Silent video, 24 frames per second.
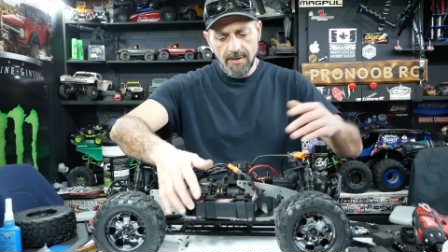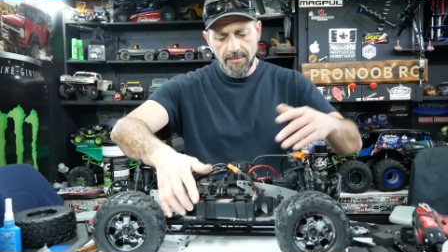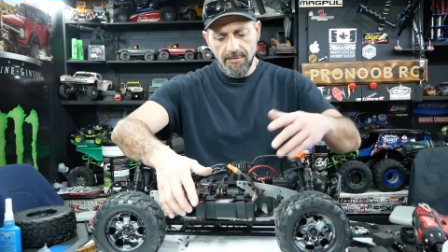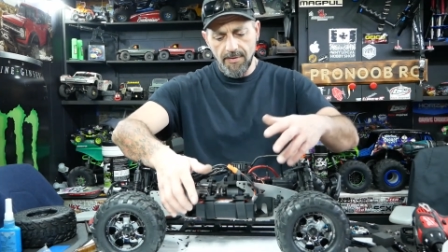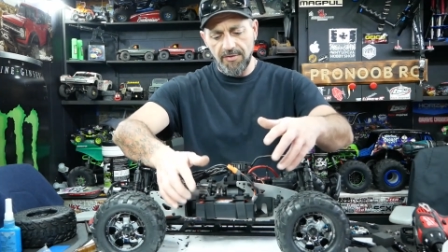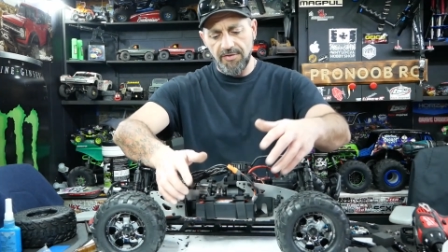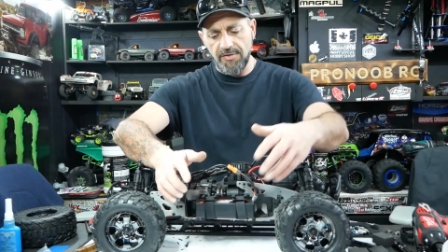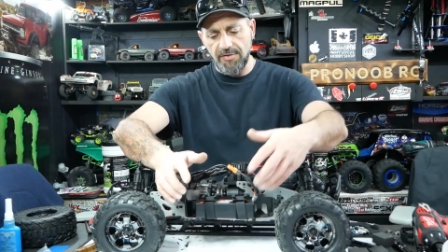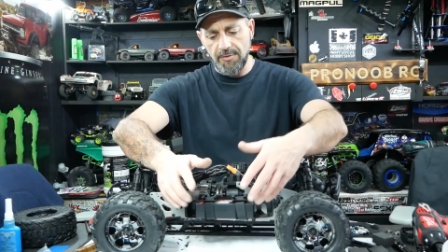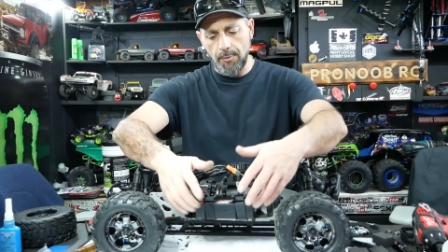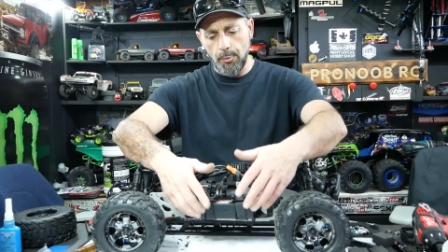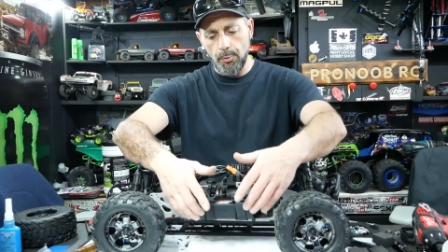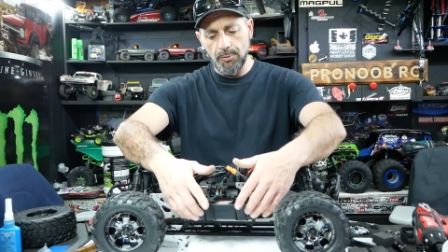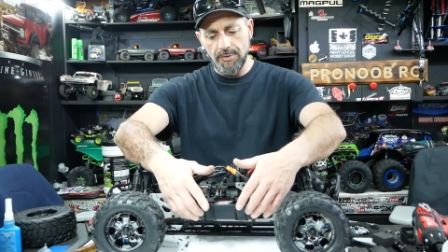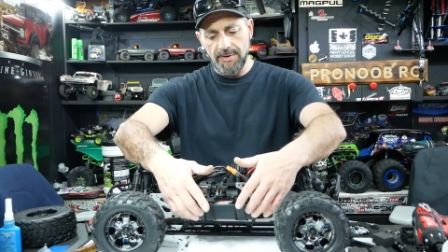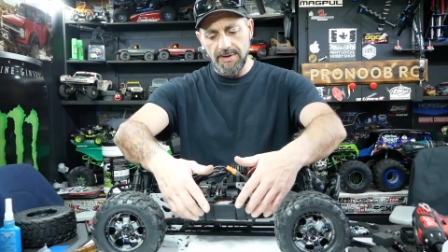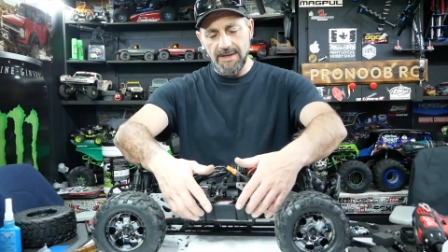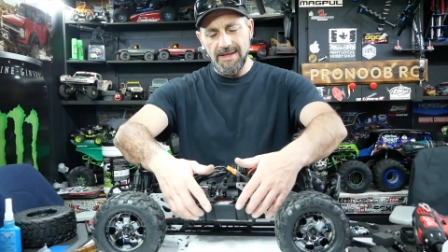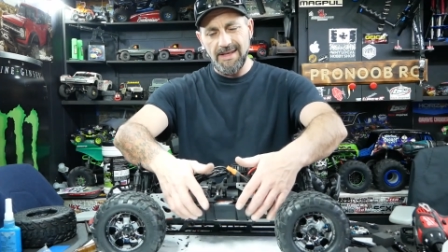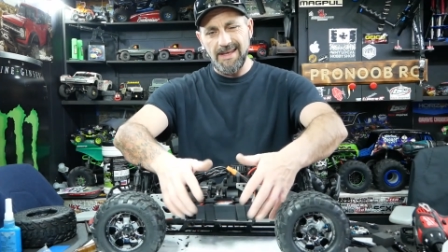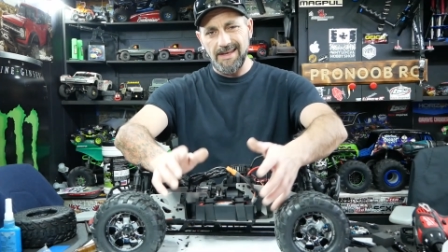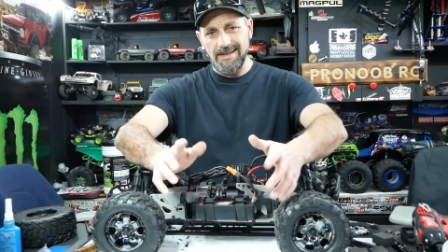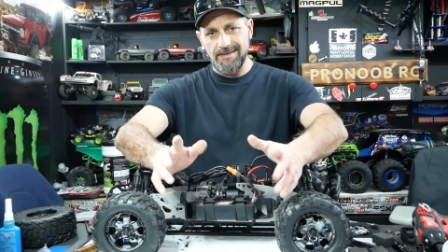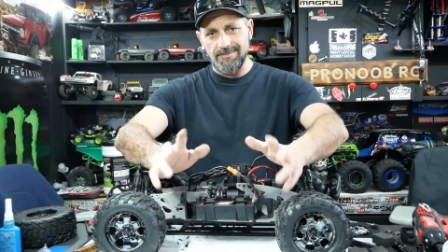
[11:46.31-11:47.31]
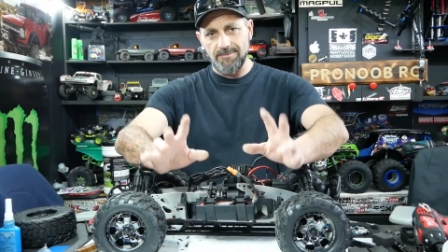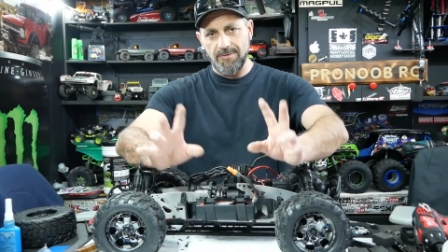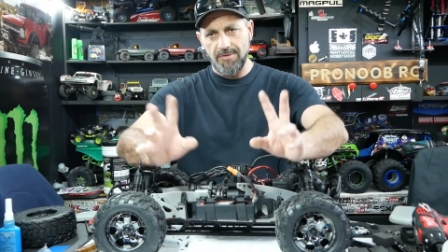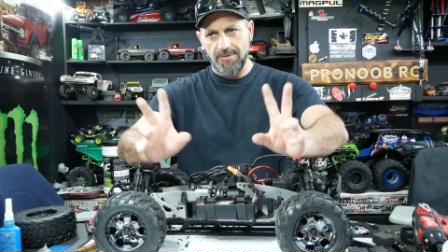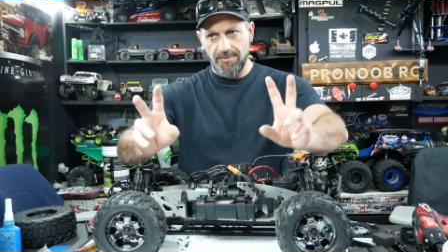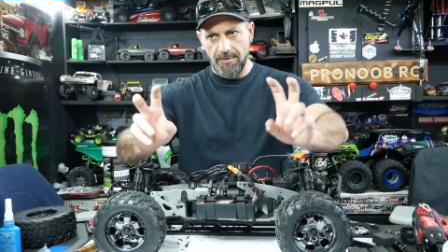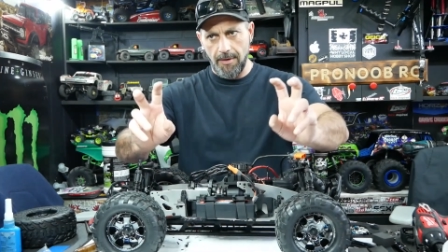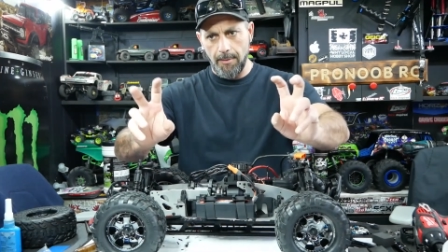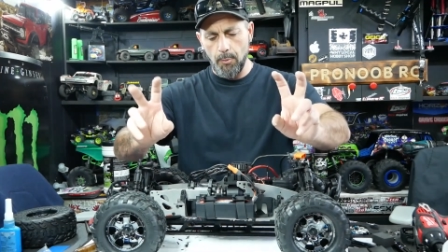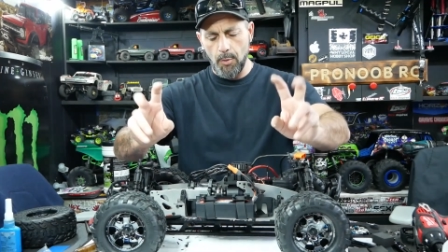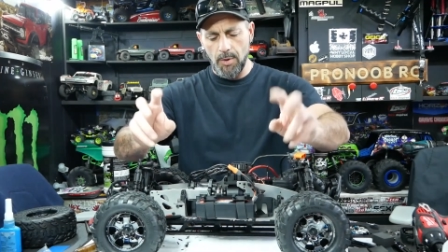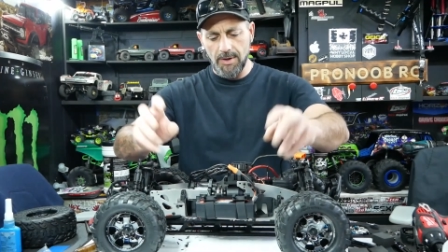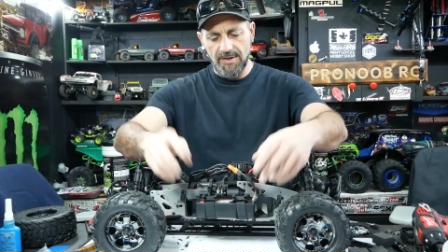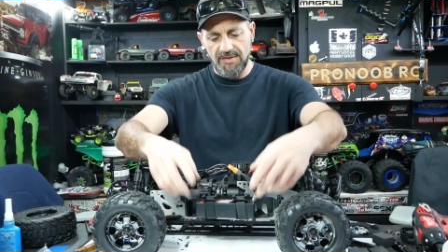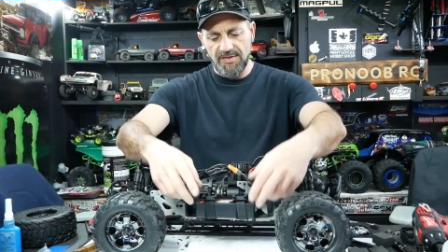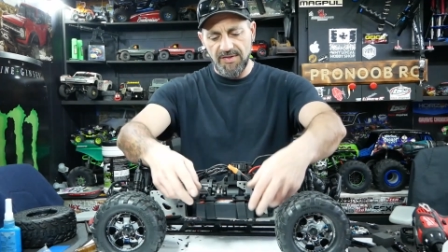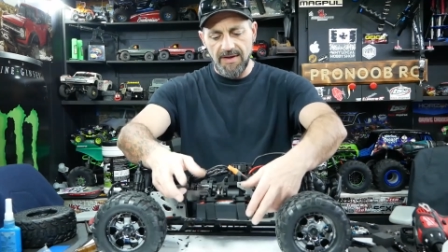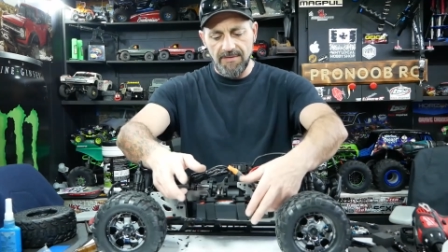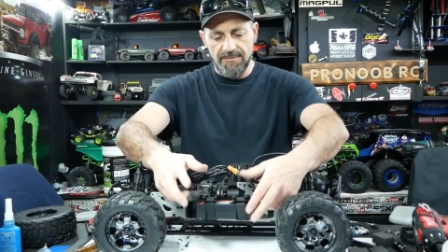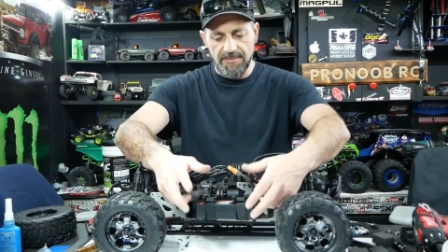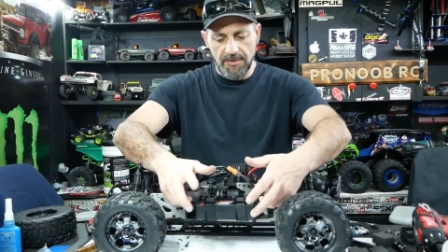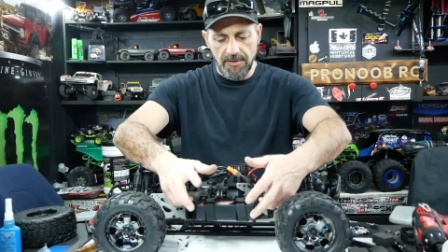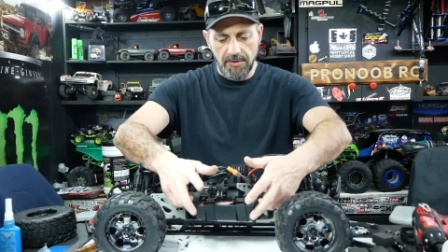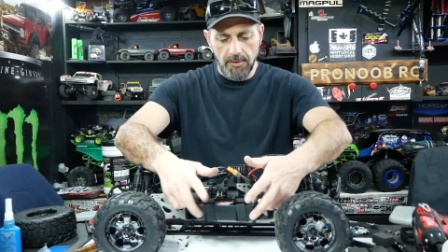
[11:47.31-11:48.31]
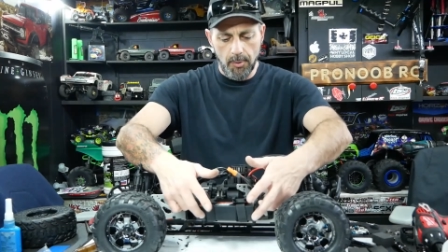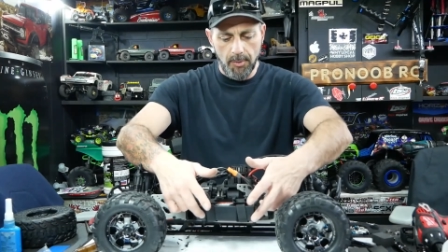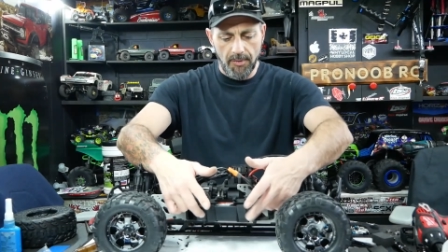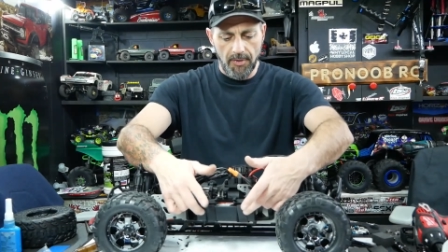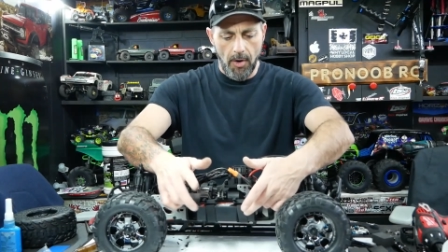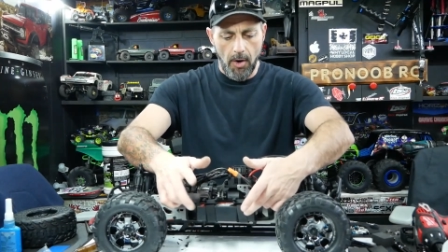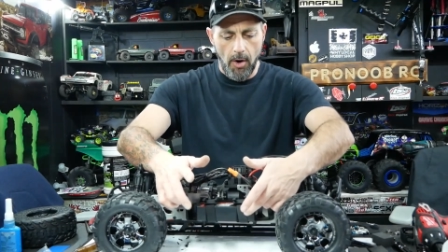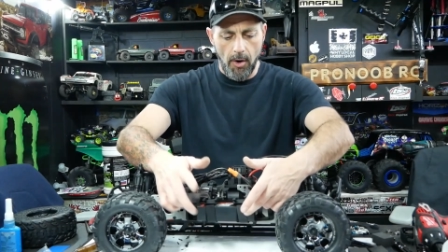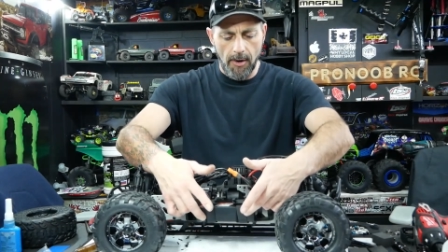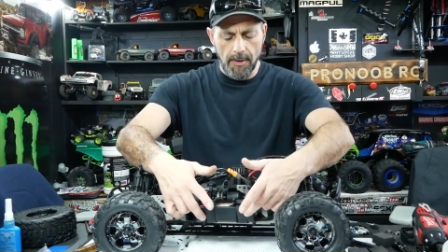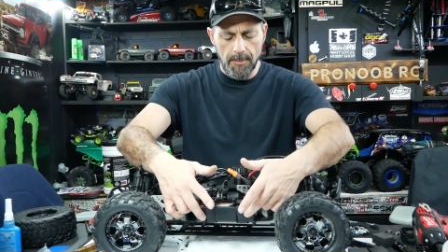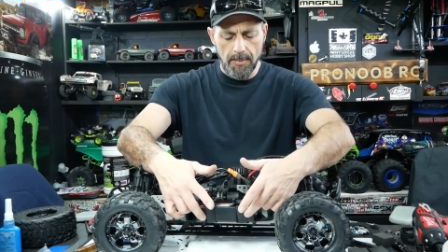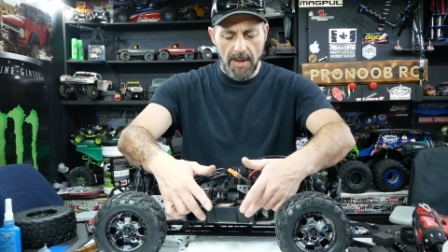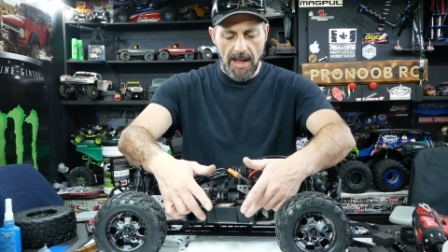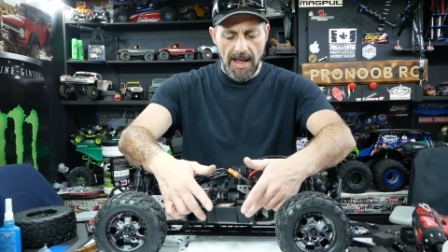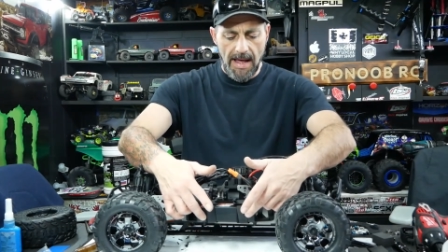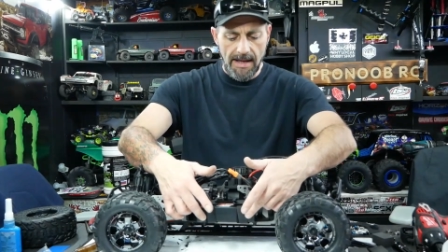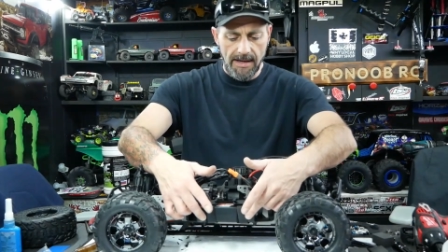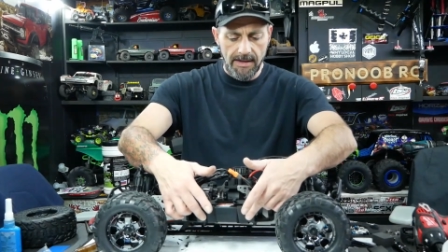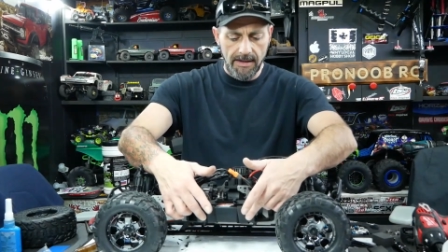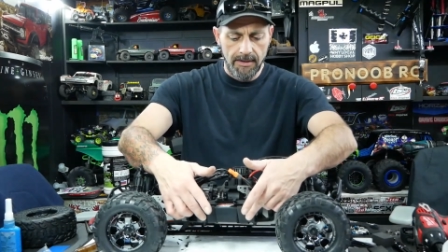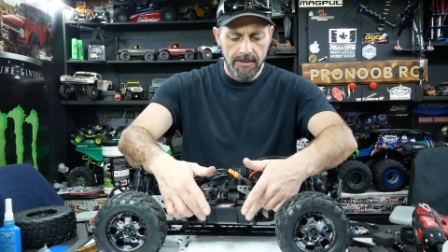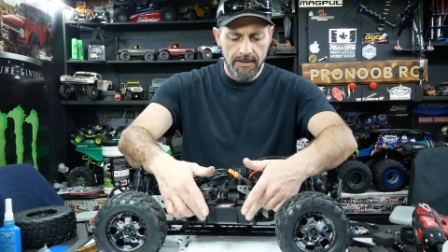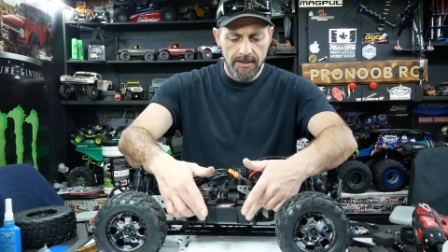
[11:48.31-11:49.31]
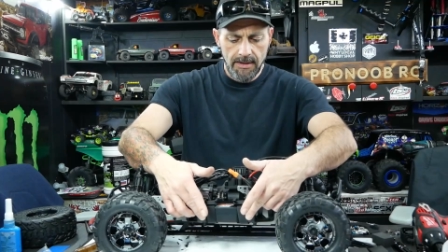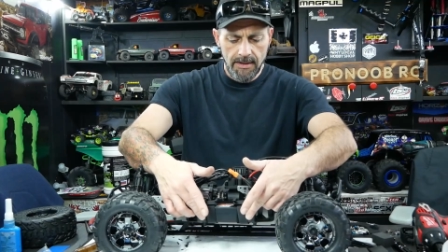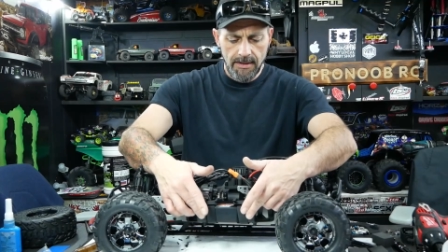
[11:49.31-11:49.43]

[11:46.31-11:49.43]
this is only somewhat safe to do with a hard pack.